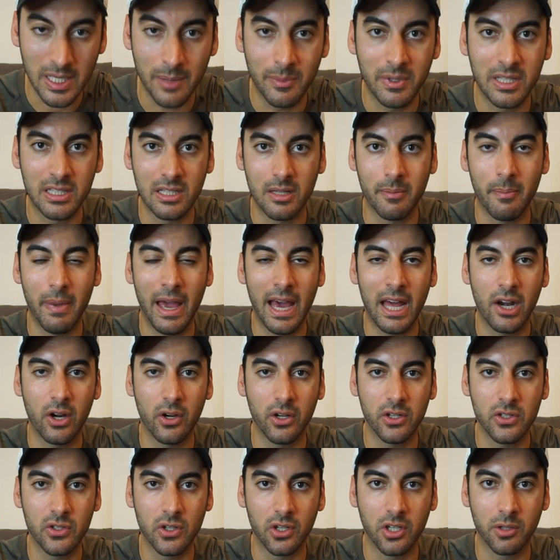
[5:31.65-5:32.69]
That means the
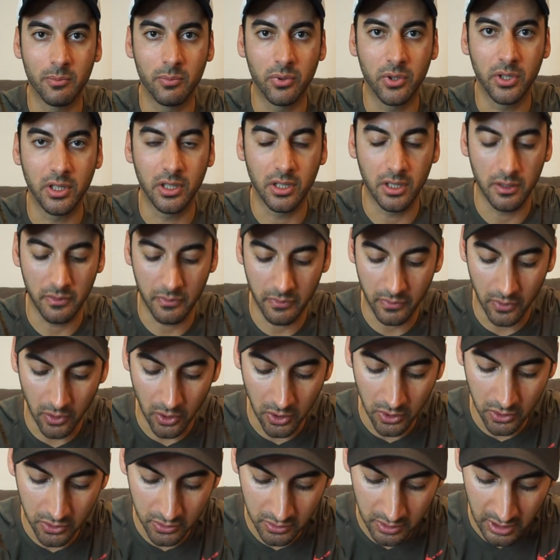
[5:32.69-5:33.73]
batteries are completely
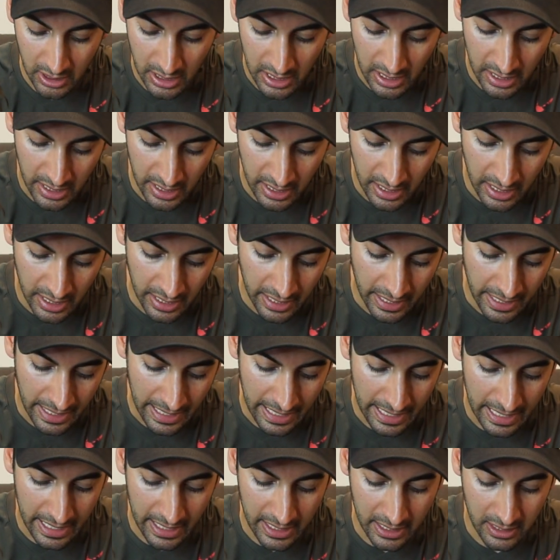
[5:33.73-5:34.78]
full
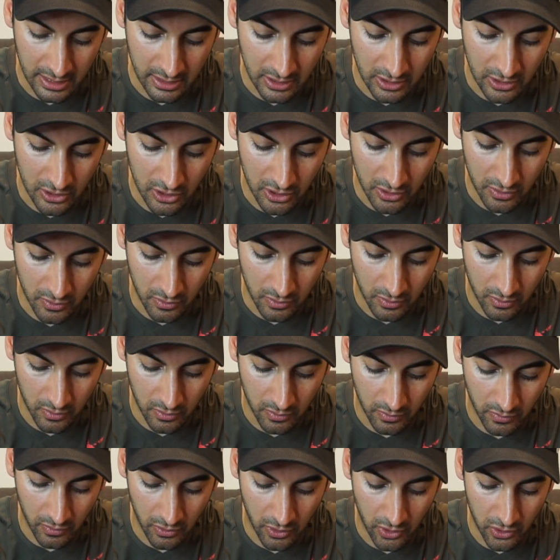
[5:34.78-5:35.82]
and
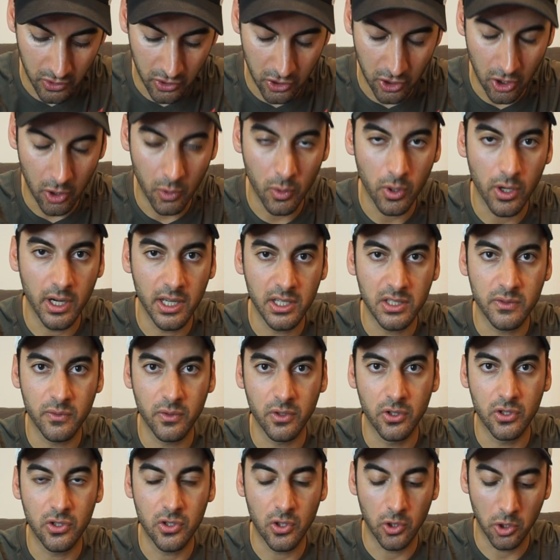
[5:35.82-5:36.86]
there's nowhere else
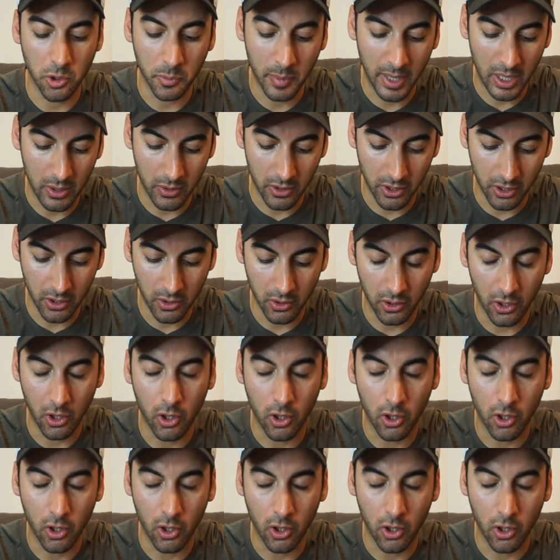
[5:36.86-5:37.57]
for the solar power to go.